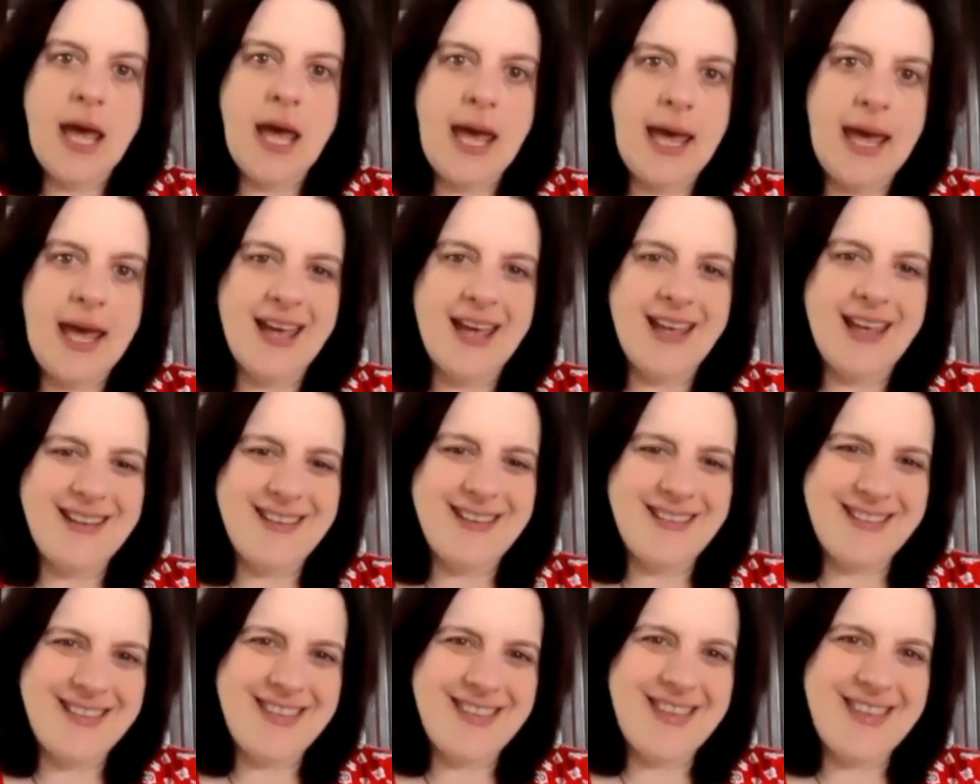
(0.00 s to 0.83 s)

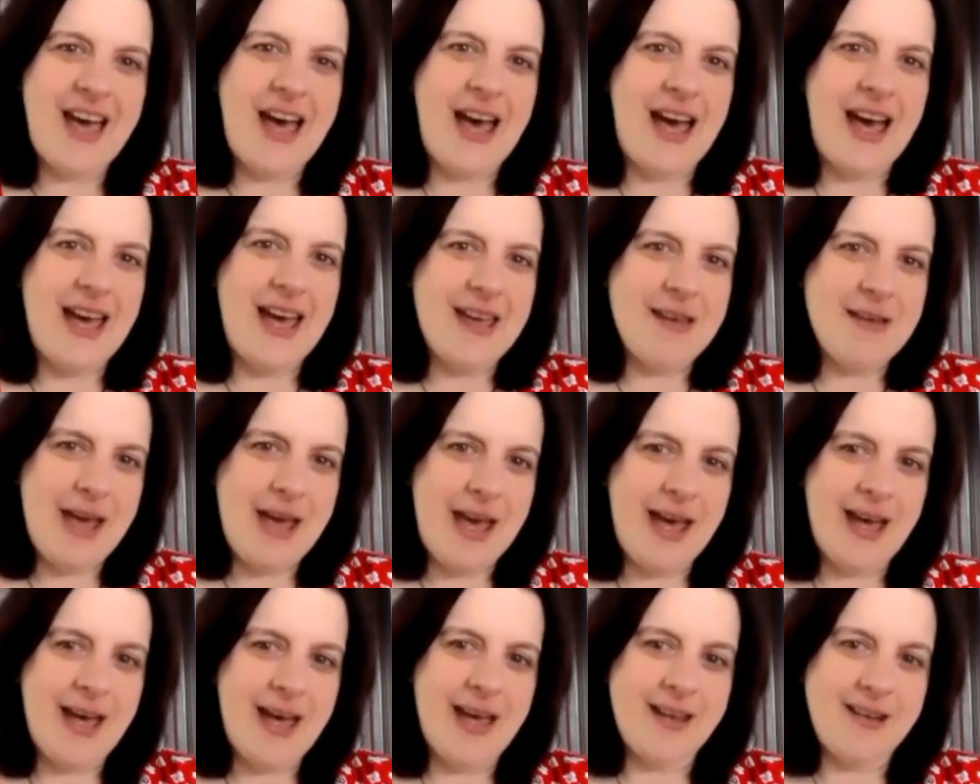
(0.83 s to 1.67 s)
And I
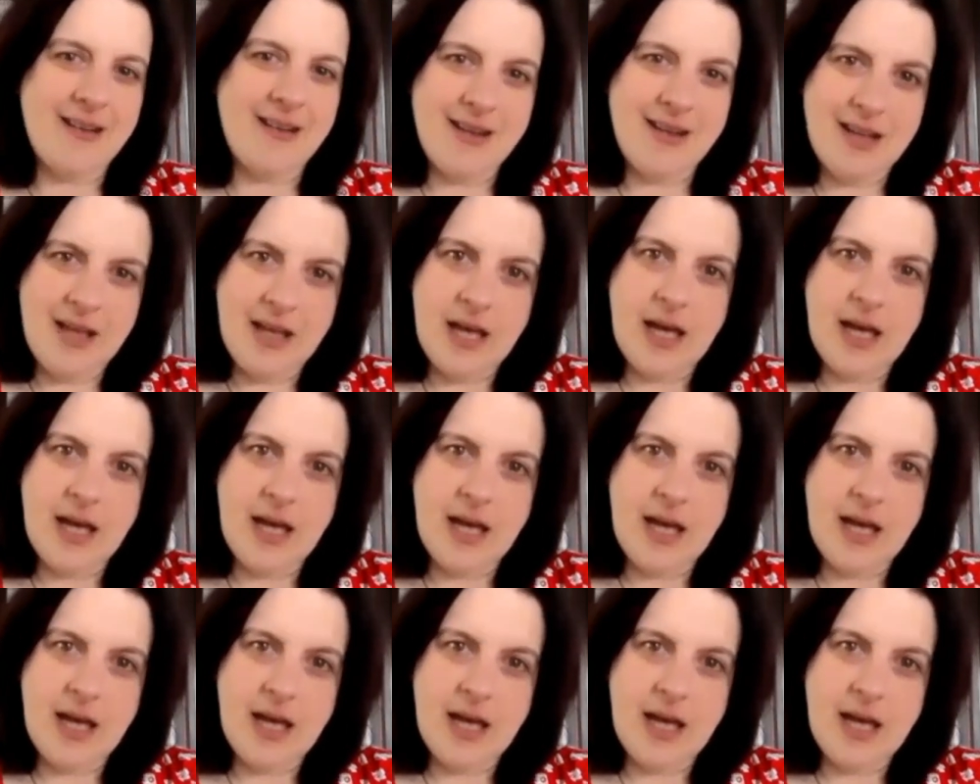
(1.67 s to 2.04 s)
had,